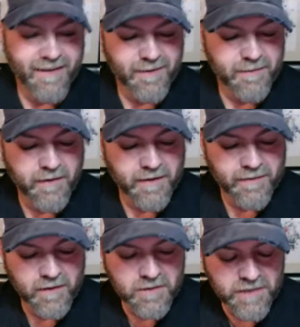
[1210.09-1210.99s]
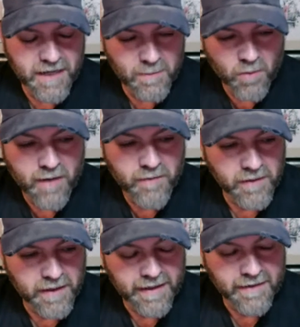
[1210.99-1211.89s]
a, good friend of ours johnny
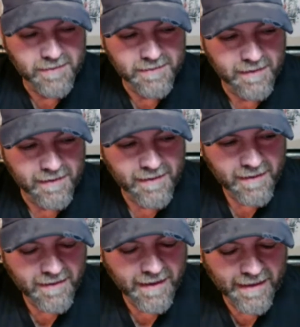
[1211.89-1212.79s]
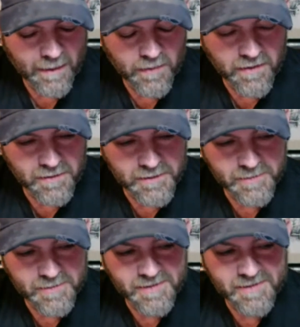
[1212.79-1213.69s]
bravo that handles of uh, that with us
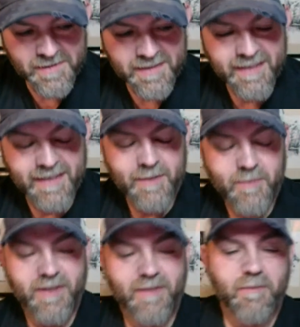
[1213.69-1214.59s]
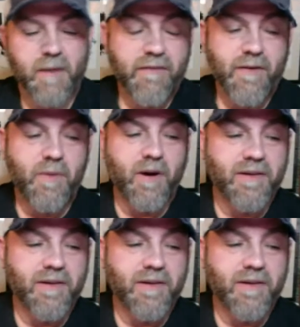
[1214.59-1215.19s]
too so but my so,